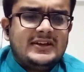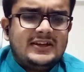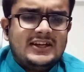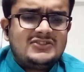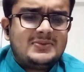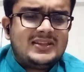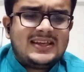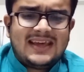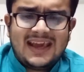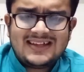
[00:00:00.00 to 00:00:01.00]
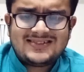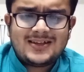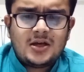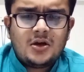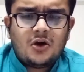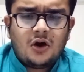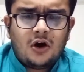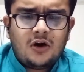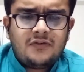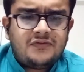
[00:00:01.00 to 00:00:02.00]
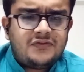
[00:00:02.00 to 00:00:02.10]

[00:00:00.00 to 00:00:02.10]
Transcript: with the case of